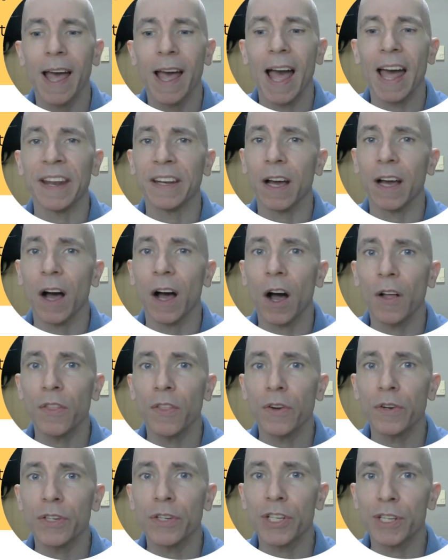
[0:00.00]
and
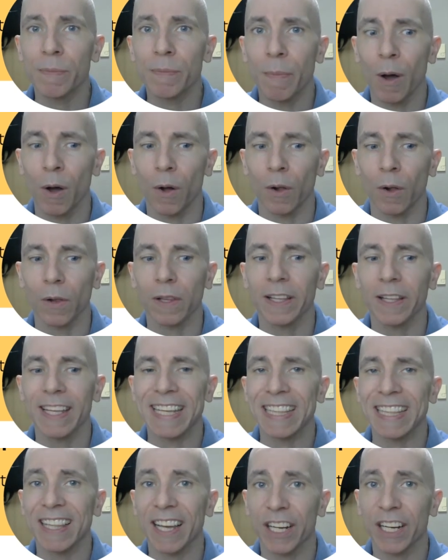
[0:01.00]
other small
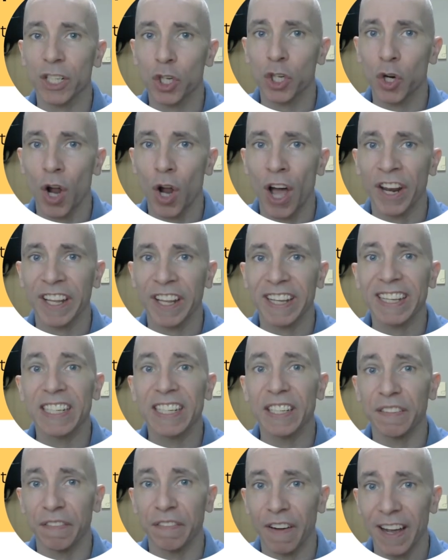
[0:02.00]
electronic
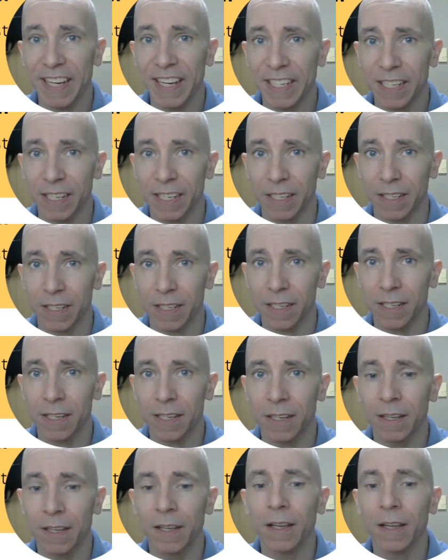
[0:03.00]
devices